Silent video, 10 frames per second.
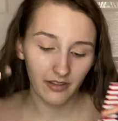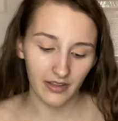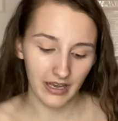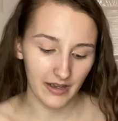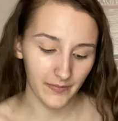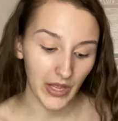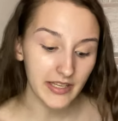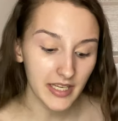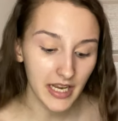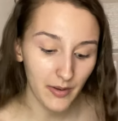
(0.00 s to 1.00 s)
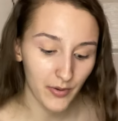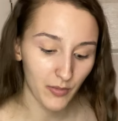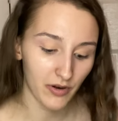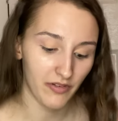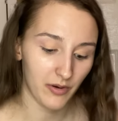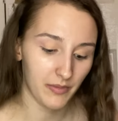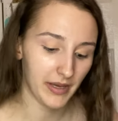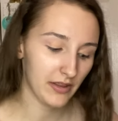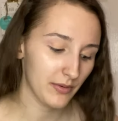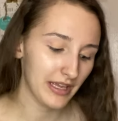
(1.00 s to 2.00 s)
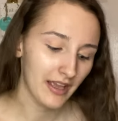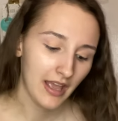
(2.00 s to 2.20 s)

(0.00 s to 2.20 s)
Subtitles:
that, it's in April we're filming, by the way.